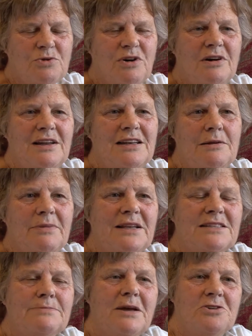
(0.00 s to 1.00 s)
that were a little
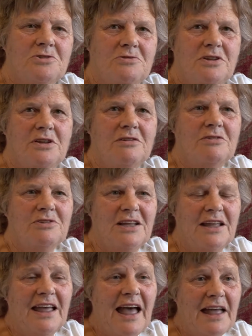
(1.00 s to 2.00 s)
bit special that you got
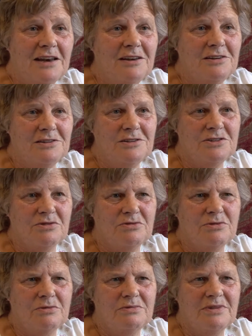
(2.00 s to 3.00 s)
in cans
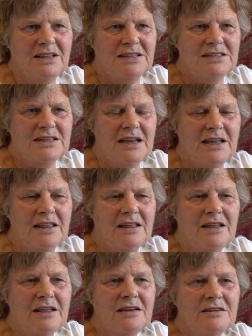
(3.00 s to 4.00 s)
or things like
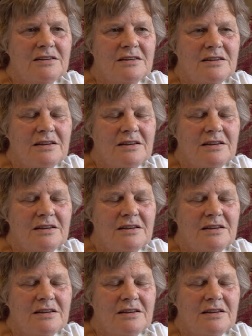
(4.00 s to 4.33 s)
that.